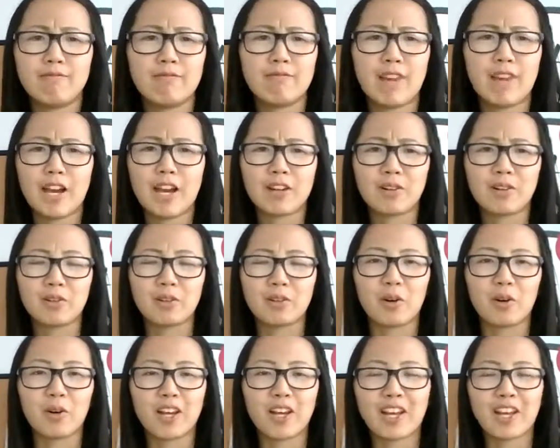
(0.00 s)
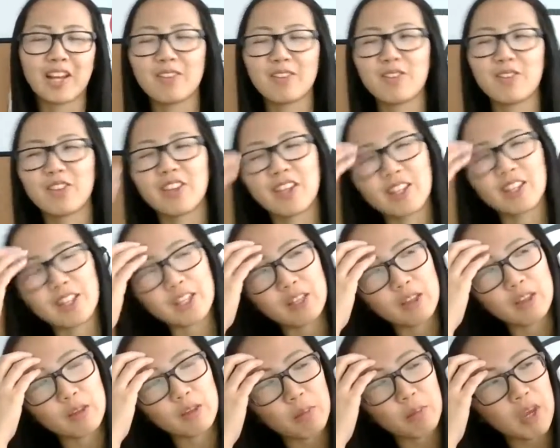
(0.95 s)
I don't know, I can't even think,
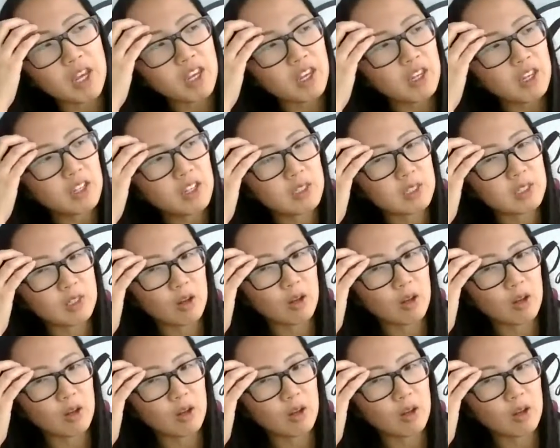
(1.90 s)
like the Megan